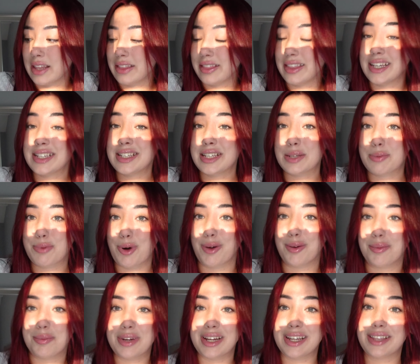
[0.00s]
This is
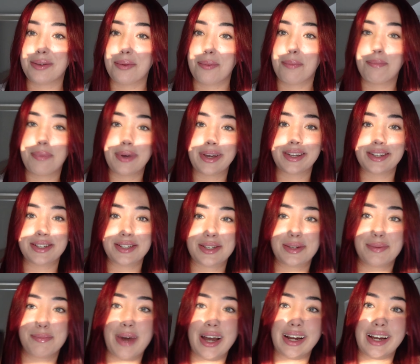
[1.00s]
probably the
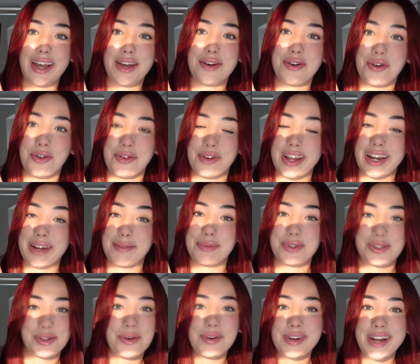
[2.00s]
biggest bag I own and I'm
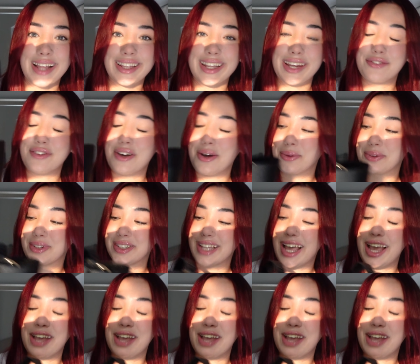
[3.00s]
so glad I found it.